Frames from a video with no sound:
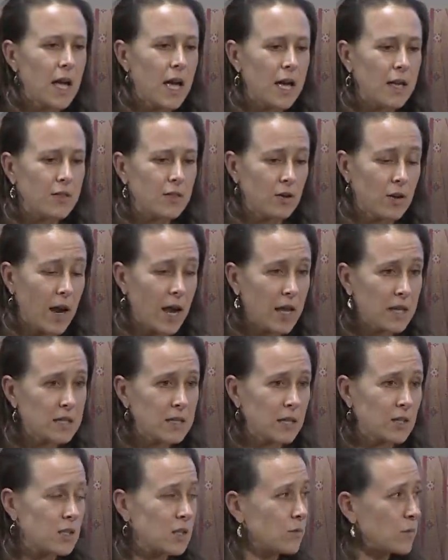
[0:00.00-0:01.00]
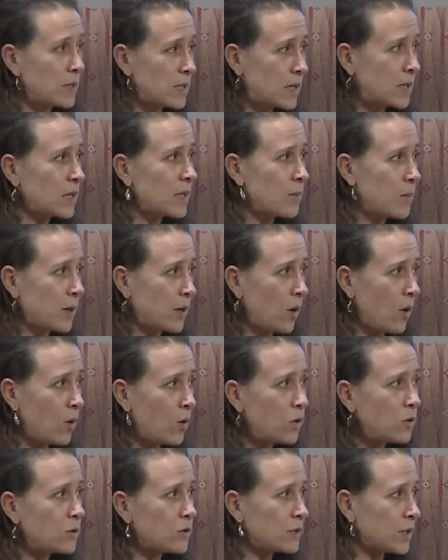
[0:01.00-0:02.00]
and there has actually recently been a
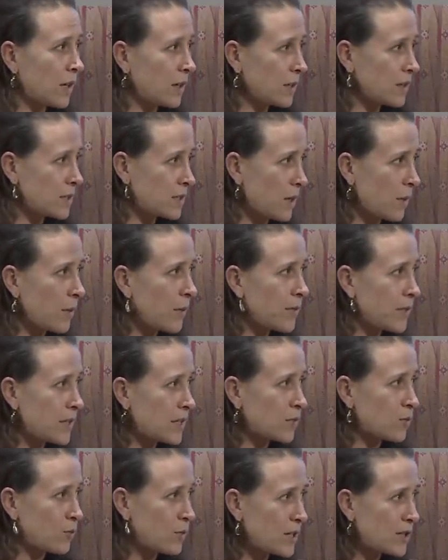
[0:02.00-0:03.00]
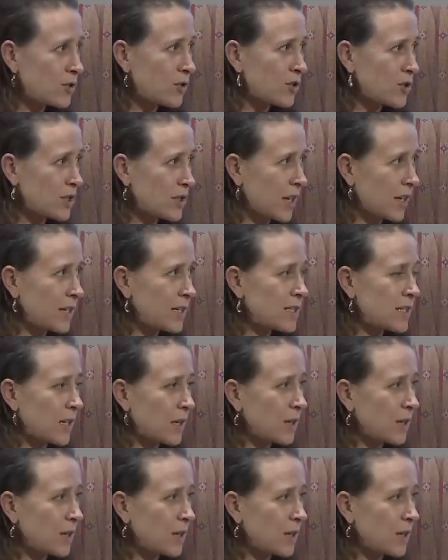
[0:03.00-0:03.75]
hold on some of these research studies,